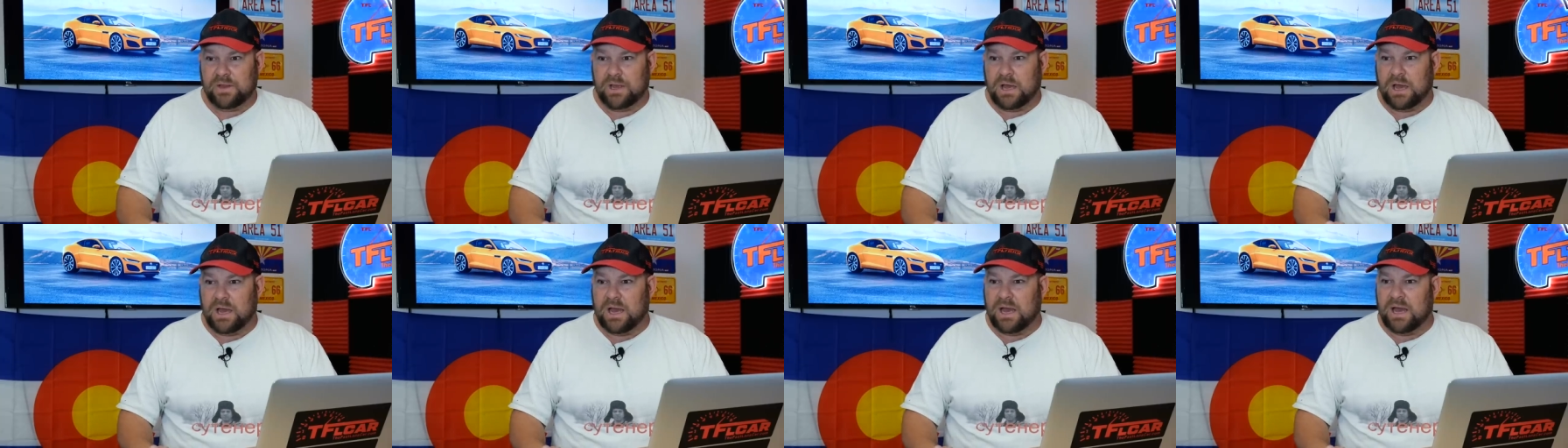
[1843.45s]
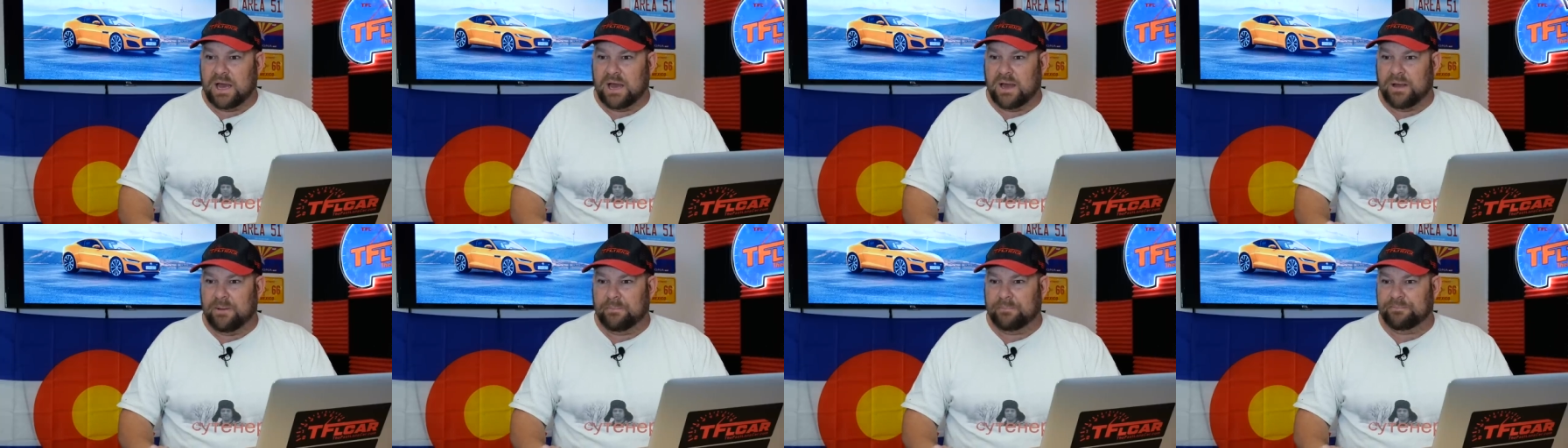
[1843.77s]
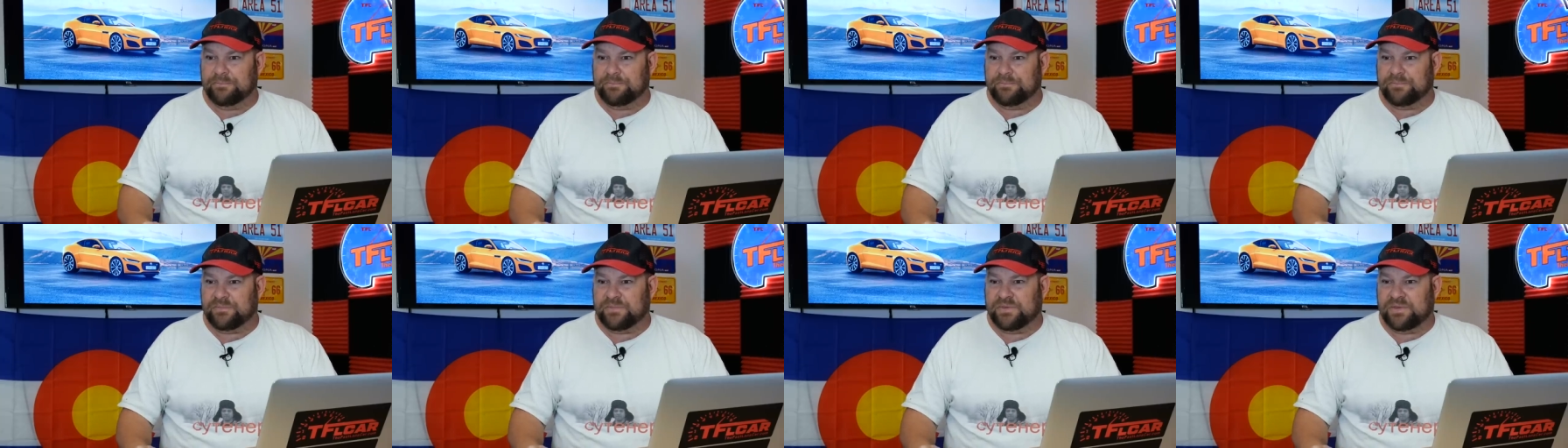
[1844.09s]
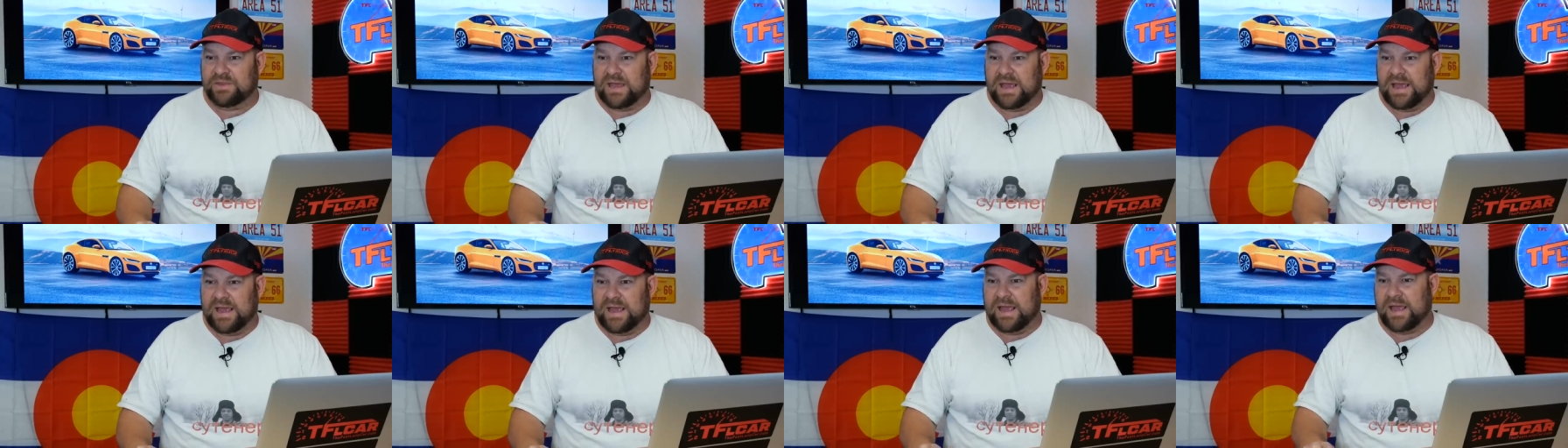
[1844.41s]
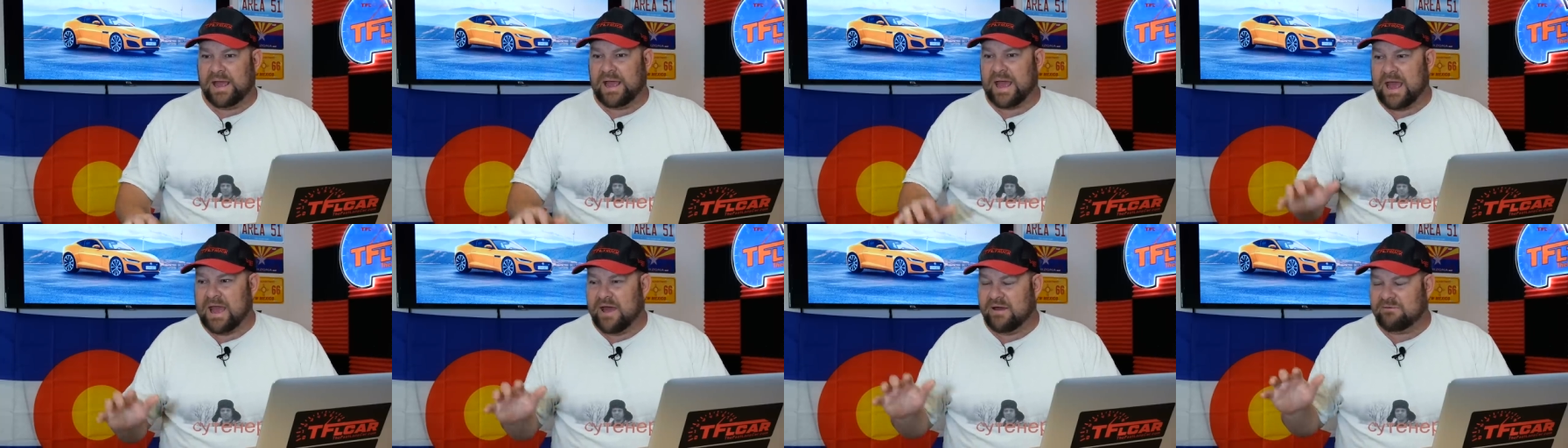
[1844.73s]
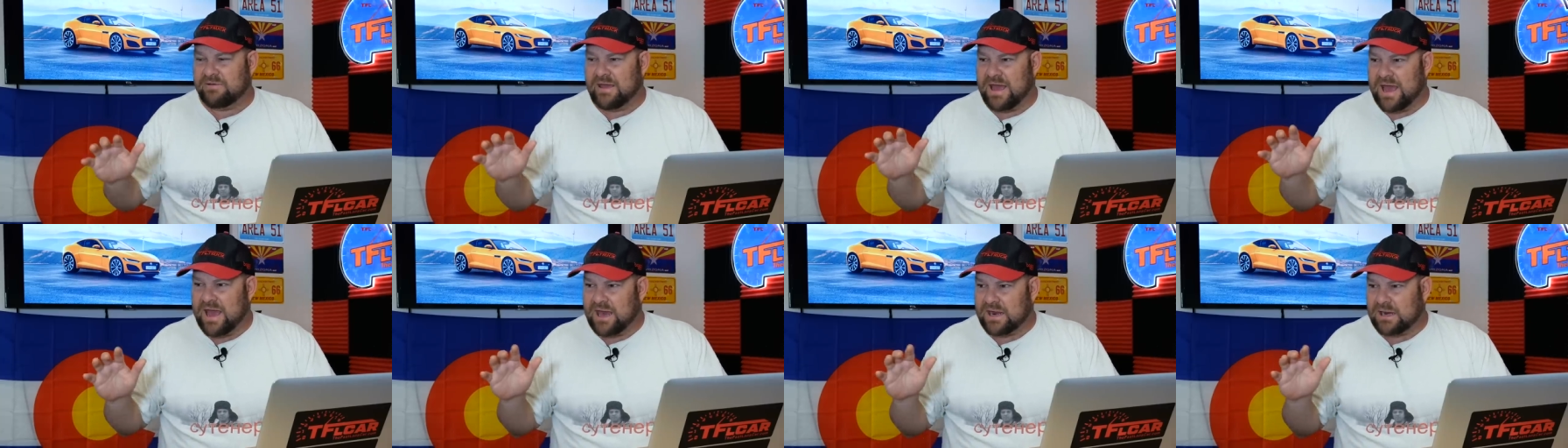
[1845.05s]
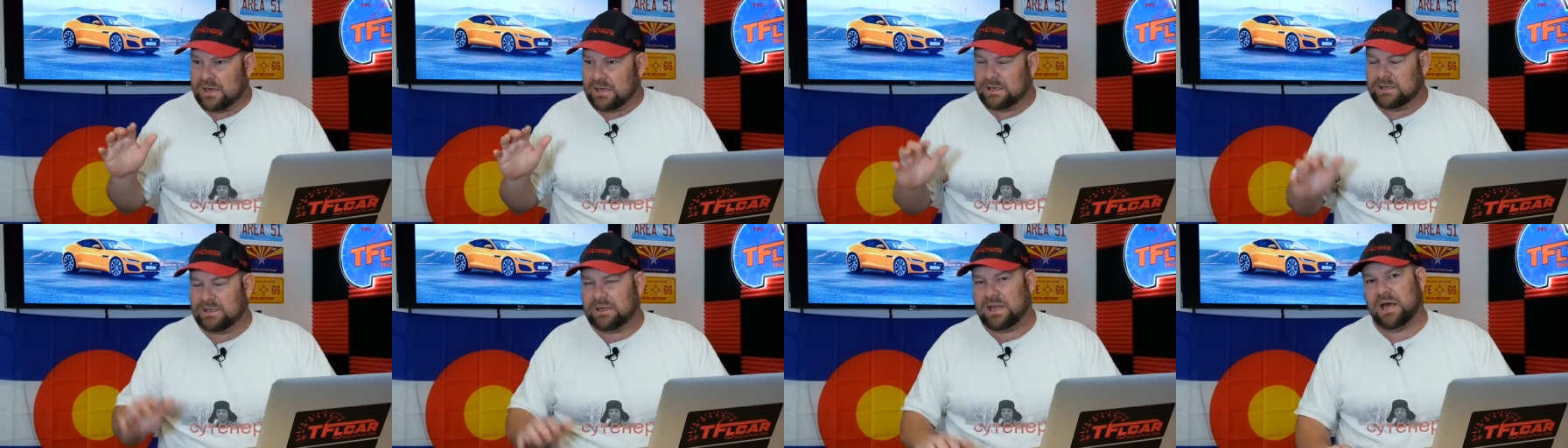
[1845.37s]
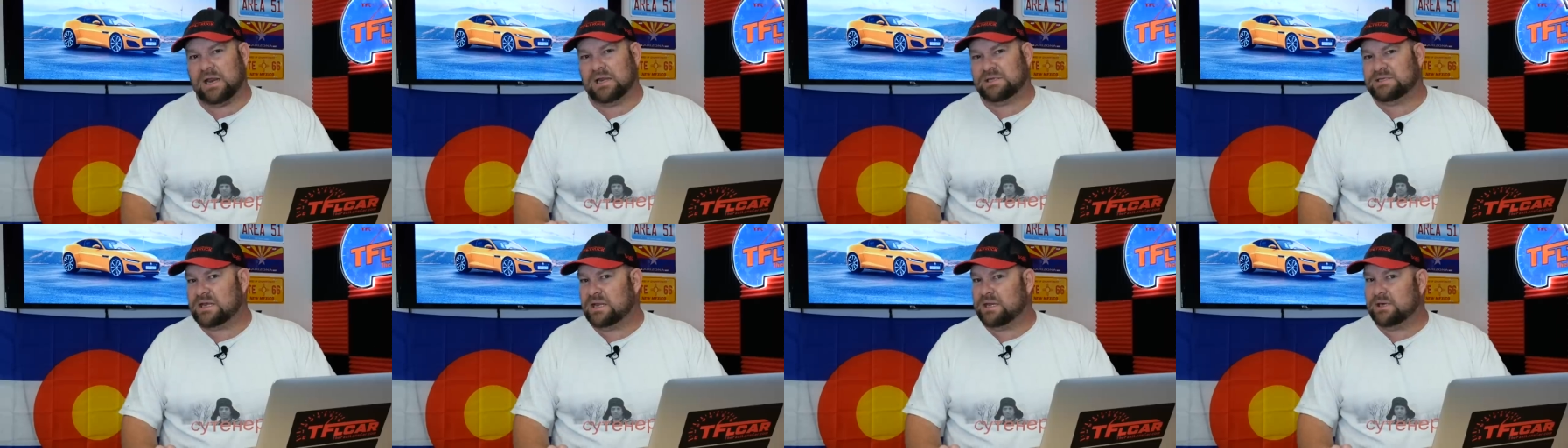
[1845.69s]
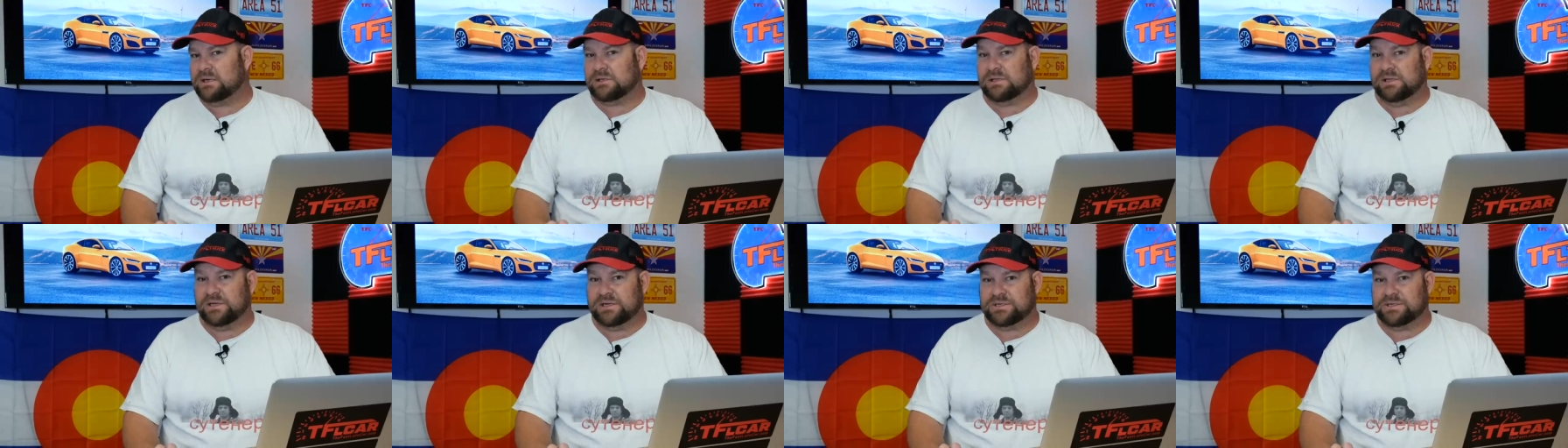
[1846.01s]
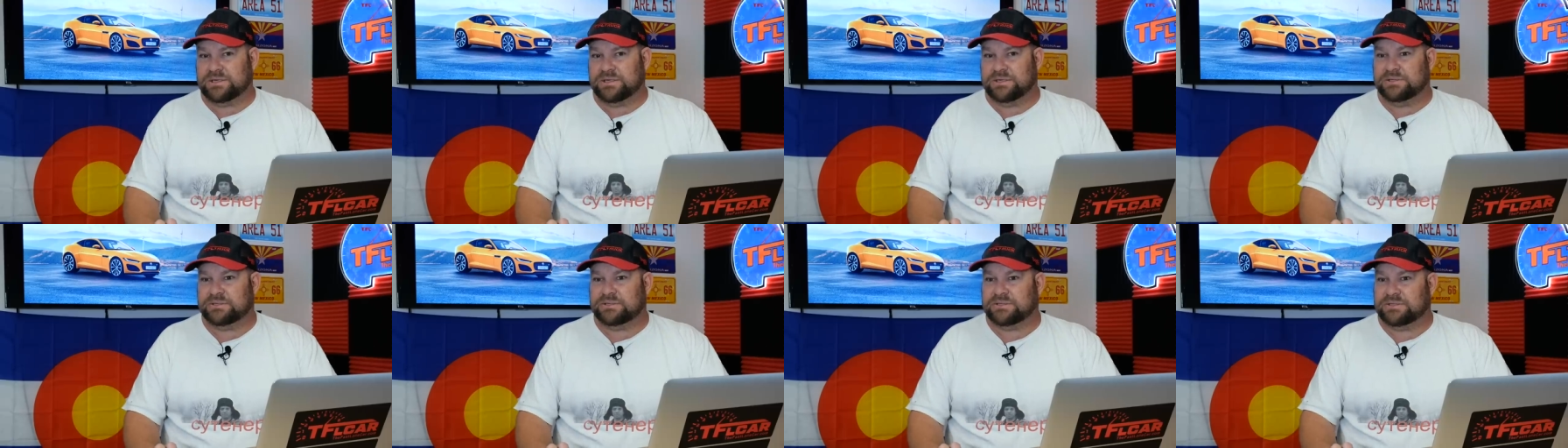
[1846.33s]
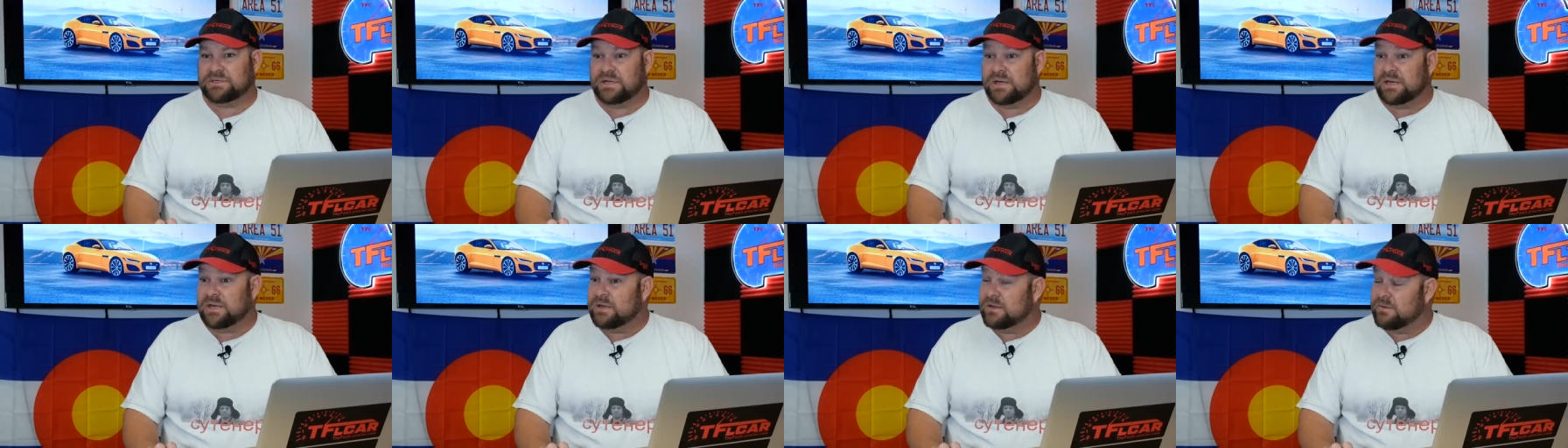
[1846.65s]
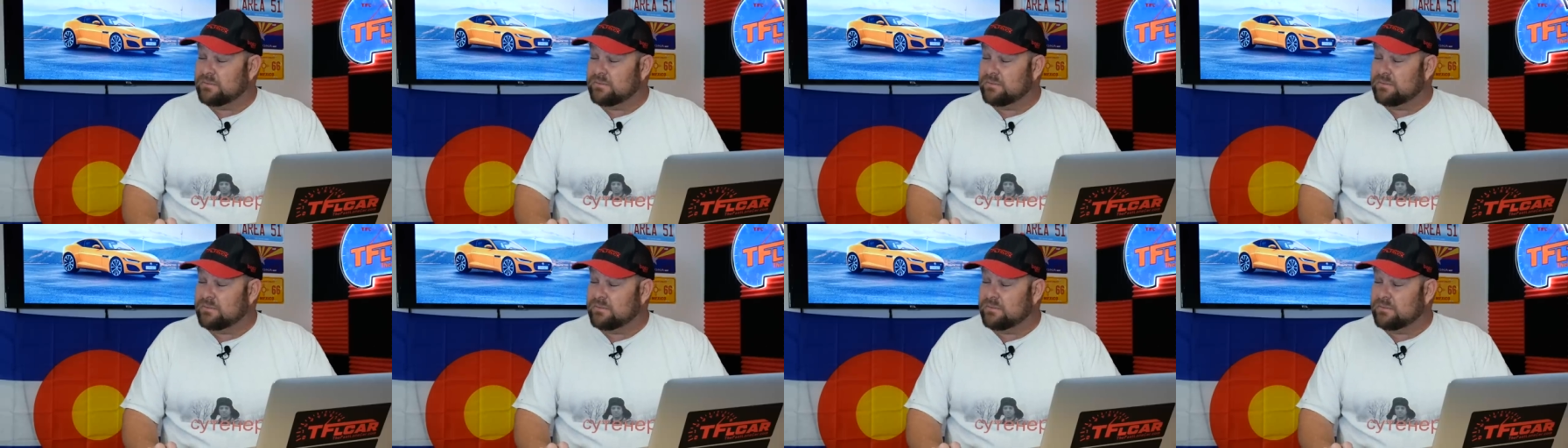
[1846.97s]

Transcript: Um, they have had a lot of technical issues.